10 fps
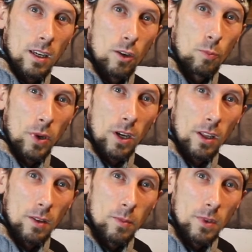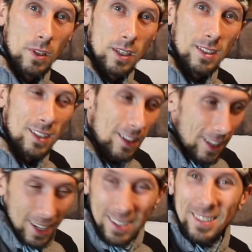it probably is a
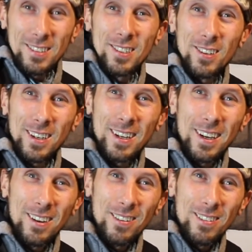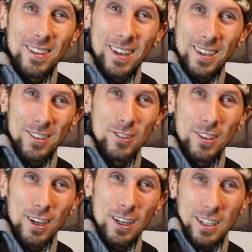lot easier right now that I could
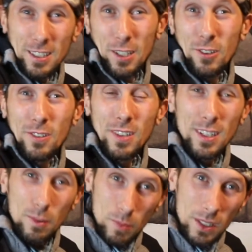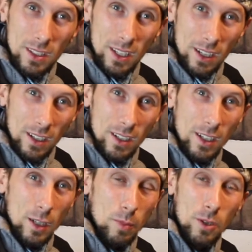do that because I don't even have to be there.
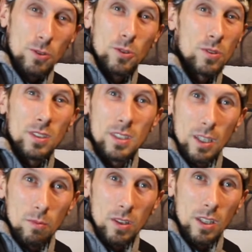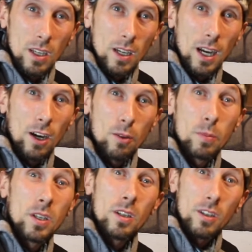But I was doing the same thing. I
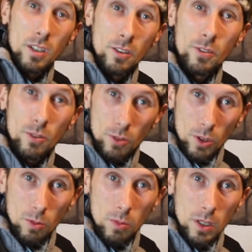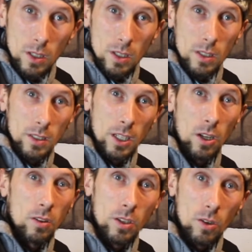would be in a different room
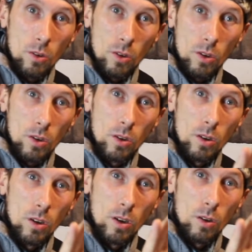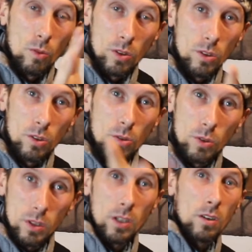telling the owner what to do
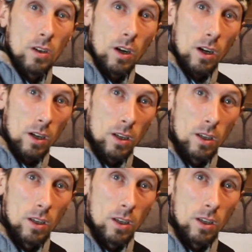with their dog.